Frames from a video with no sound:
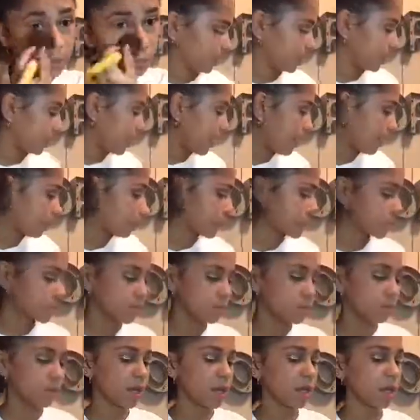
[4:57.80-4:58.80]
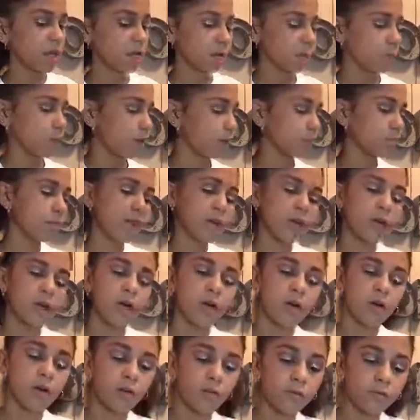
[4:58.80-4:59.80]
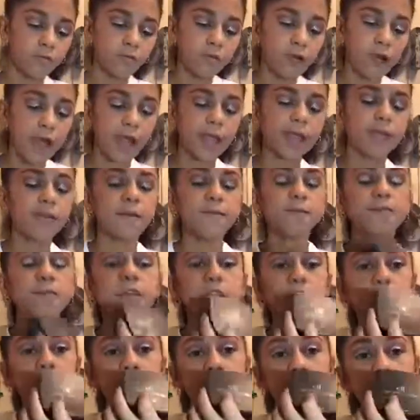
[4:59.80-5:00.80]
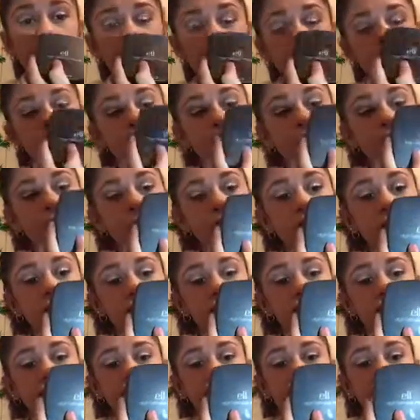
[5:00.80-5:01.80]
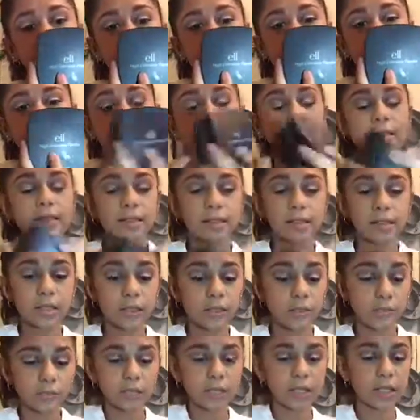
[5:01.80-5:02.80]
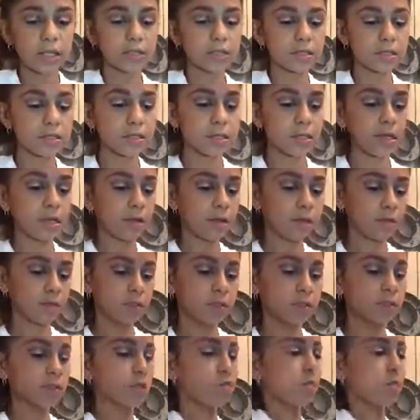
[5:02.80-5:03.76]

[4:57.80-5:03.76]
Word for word: And I'm going to bake with my e.l.f. High Definition Powder in the shade Hints of Tint. And I'm just